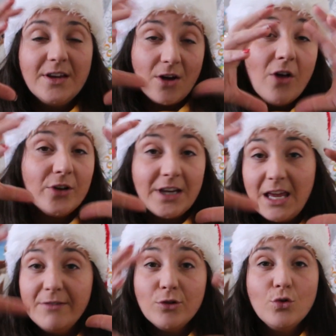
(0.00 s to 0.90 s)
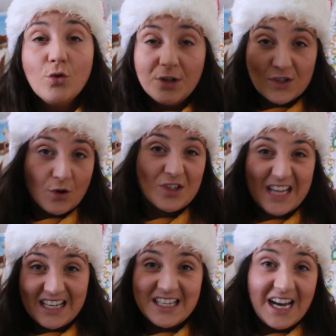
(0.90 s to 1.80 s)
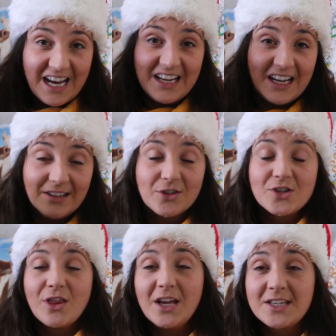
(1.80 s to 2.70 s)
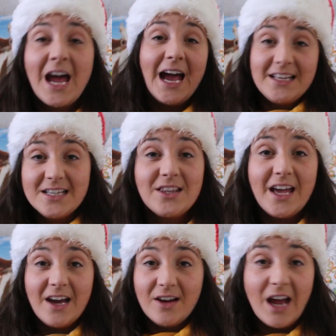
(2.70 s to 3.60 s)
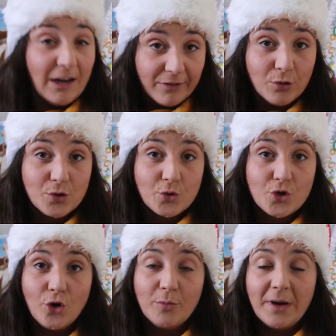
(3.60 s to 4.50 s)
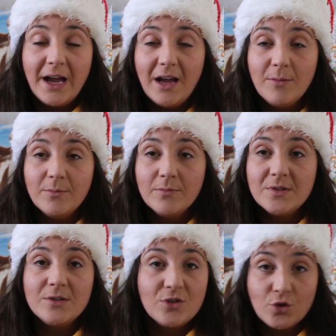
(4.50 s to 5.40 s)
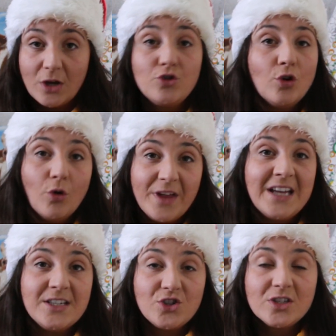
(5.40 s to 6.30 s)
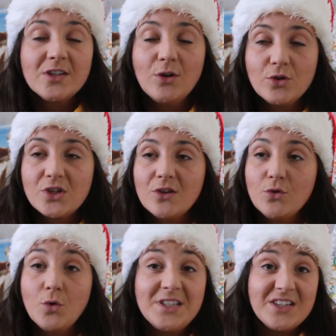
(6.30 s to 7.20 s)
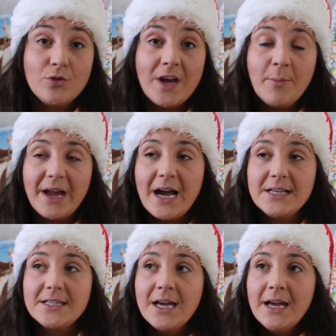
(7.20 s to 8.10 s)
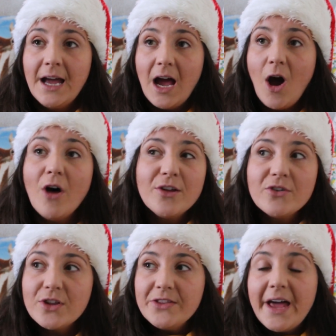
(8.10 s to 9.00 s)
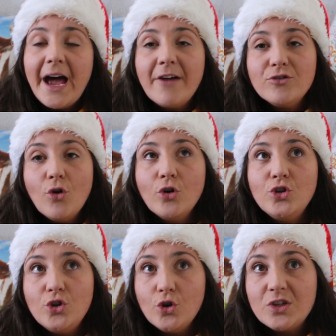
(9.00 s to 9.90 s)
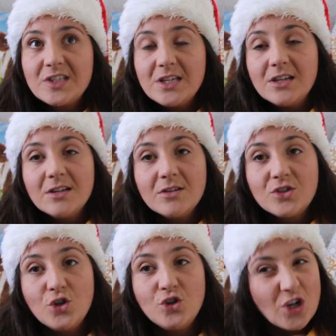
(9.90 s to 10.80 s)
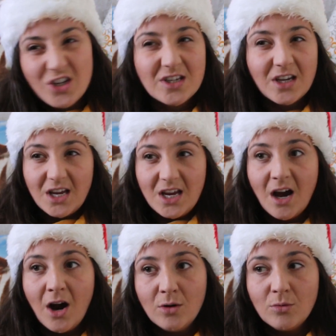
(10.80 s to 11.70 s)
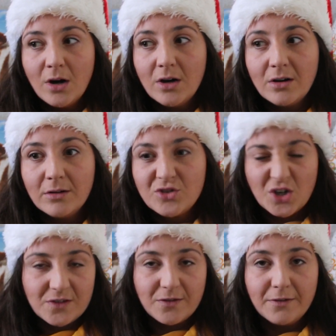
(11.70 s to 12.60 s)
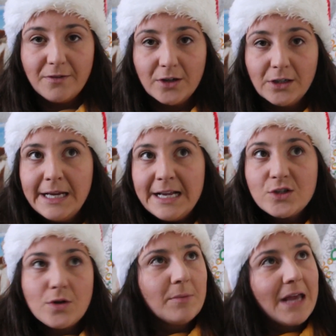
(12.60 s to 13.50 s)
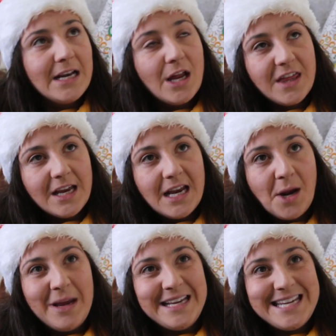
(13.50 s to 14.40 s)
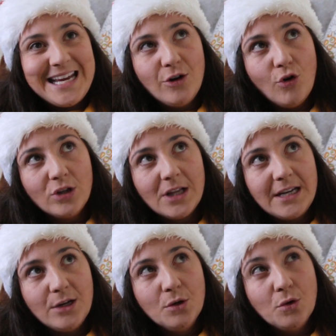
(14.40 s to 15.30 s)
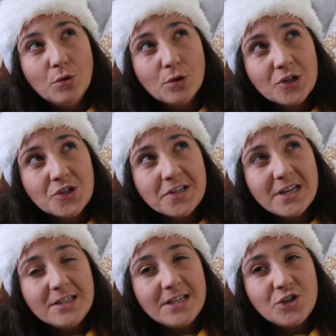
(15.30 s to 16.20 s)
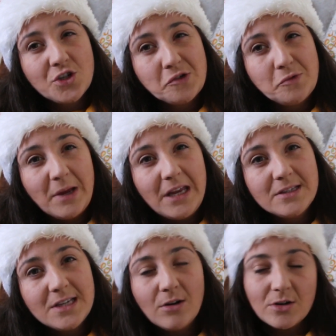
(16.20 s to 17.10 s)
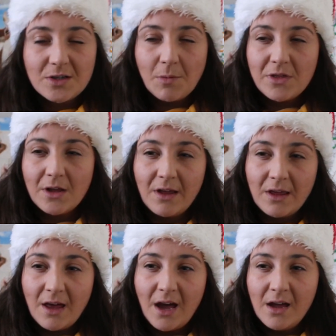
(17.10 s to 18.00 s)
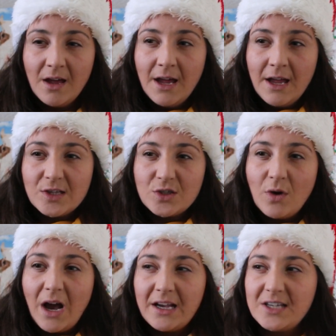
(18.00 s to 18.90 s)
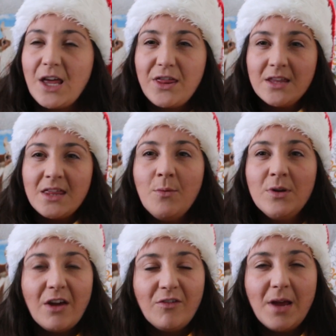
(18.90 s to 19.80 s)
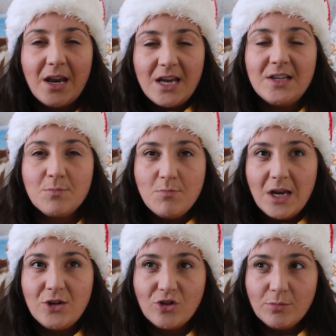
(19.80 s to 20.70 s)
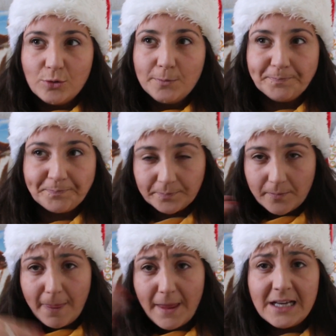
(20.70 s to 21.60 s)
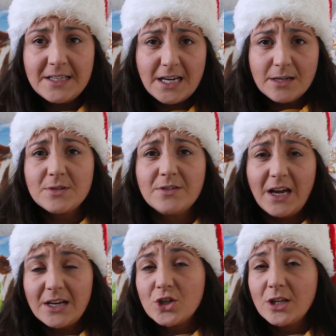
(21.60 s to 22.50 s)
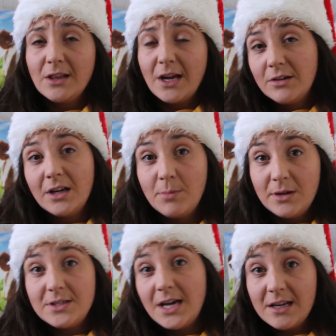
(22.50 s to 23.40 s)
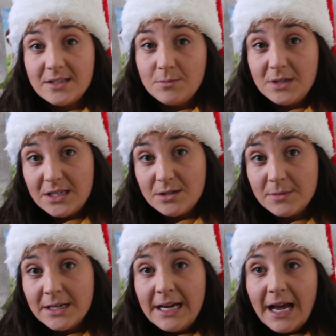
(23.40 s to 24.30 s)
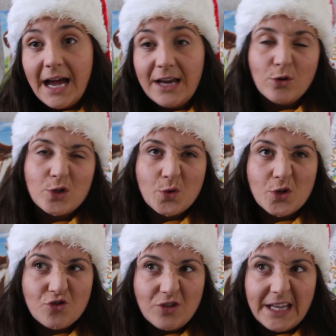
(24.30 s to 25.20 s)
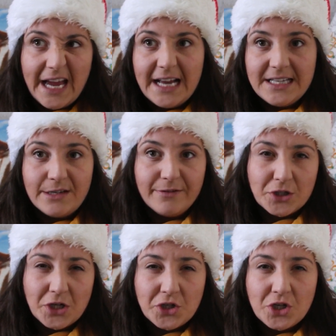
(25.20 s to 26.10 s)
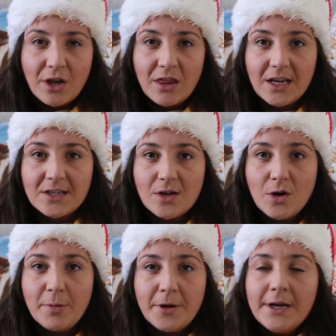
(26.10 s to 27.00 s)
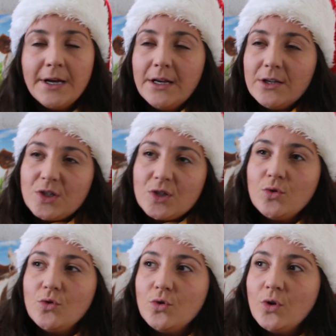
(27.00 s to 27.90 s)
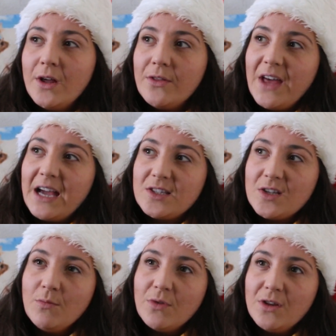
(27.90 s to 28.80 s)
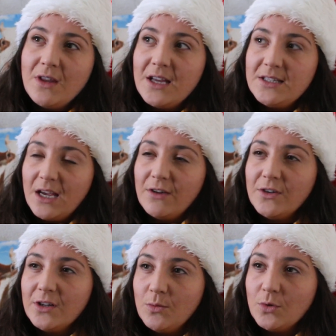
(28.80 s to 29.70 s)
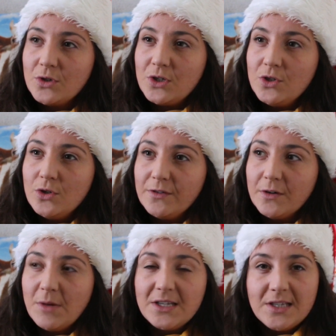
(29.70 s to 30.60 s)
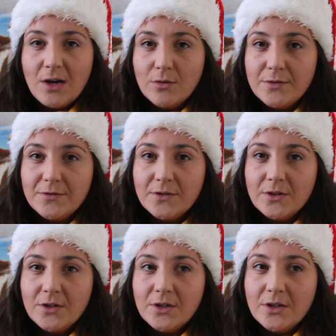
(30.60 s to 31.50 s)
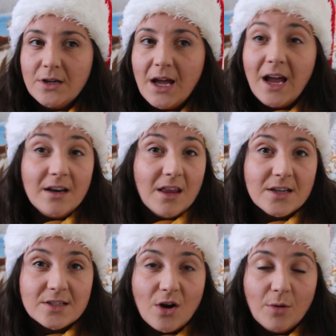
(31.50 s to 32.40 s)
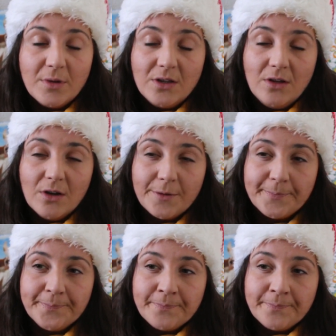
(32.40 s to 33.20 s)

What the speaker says: Colour Cave logo and it's got Santa hat and antlers and things? I did that in Photoshop, so I drew all that digitally onto the logo. I did all that by hand. Other than that, I've not used it to just create artwork just for fun. So I'm kind of thinking I might take an online course in digital painting or something like that. So because I think that would give me a nice measurable in terms of actually learning about it as a medium, and also it's really handy for touching things up. So that's something that I definitely want to do for myself in this coming year.